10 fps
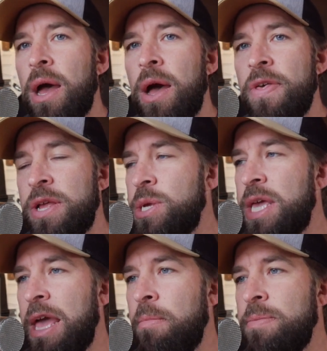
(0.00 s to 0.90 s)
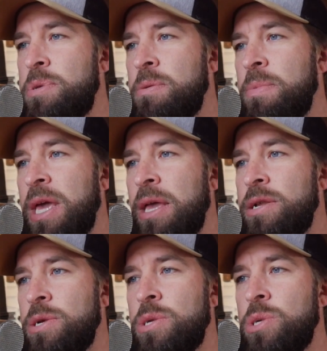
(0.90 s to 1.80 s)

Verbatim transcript: I think she came up to me just